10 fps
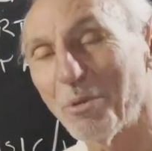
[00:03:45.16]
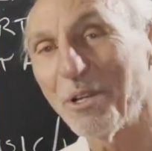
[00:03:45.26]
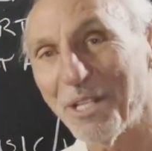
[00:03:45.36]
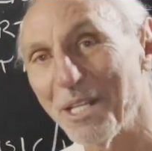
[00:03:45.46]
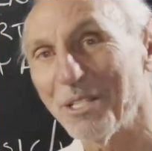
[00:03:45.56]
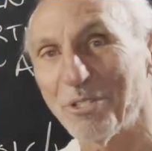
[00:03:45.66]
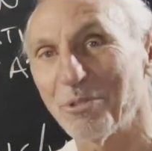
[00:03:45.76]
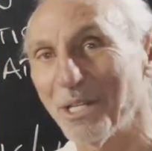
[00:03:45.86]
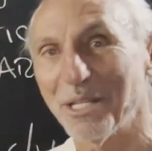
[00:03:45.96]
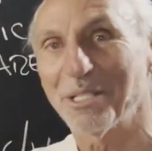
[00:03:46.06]
where the
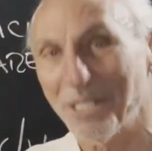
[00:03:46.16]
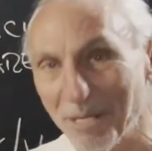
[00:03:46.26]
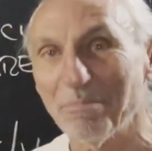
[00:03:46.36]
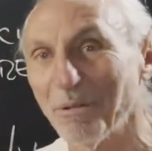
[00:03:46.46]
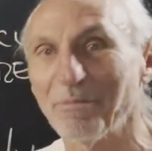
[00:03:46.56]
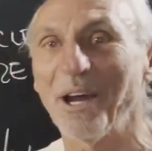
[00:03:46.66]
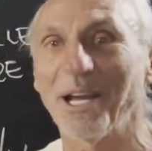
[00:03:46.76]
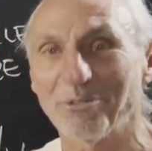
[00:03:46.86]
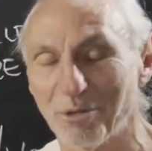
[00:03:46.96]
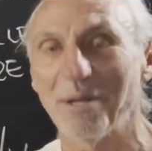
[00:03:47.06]
industry has
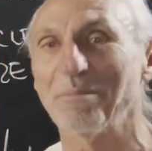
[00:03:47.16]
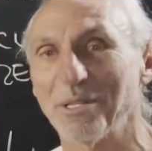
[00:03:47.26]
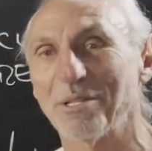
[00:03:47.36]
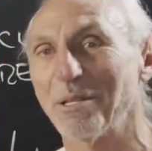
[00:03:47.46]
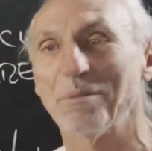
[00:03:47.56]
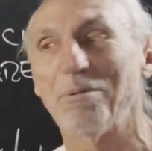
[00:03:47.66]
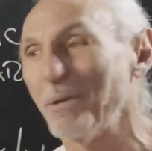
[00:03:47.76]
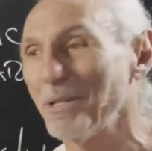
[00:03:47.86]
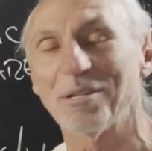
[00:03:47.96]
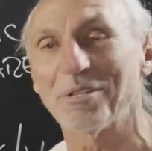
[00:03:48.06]
simplified treatment to the
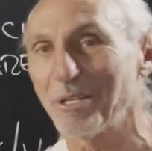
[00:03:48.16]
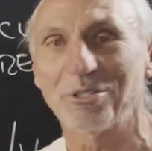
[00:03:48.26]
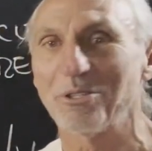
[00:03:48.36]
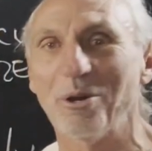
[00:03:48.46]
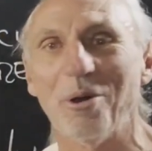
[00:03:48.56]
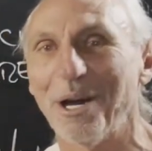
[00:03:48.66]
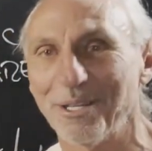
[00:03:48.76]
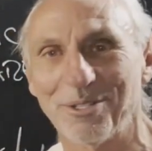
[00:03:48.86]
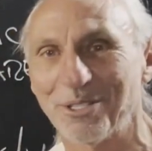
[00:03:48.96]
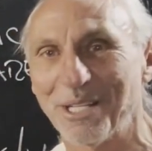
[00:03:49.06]
point that there's no
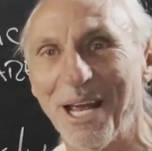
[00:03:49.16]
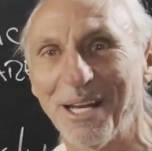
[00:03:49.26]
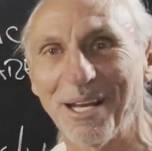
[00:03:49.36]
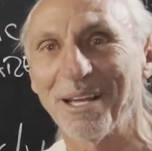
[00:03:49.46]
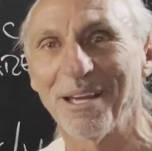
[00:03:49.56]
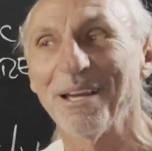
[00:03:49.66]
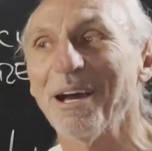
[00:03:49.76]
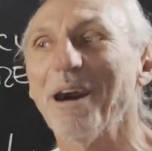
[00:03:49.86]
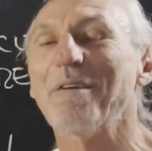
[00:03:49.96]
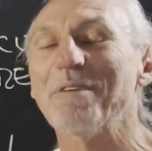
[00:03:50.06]
understanding
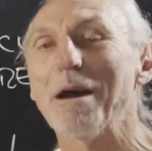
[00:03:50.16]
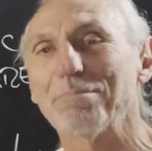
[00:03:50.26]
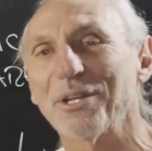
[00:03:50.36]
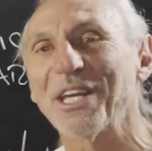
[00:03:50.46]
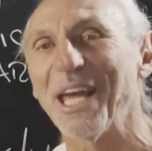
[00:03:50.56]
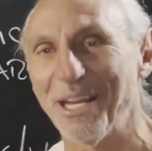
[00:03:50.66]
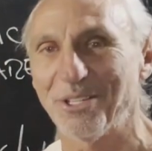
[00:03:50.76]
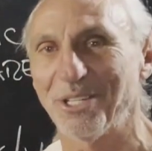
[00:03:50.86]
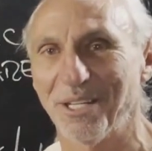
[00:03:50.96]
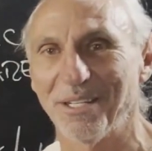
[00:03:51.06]
of
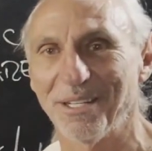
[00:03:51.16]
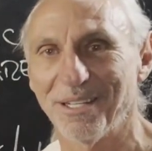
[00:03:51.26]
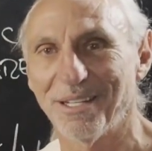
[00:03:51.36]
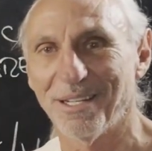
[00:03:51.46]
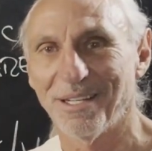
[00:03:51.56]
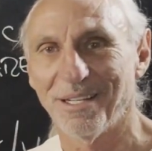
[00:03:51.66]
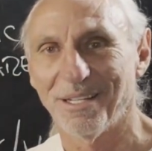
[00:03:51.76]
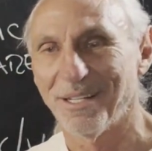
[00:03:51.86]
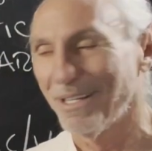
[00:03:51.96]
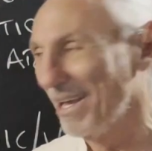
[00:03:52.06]
application.
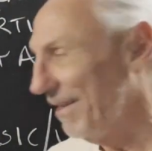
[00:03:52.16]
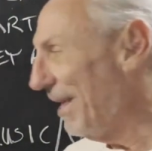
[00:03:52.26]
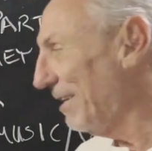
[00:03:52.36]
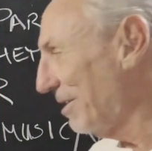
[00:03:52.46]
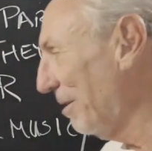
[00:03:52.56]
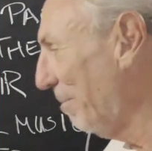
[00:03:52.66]
And that's the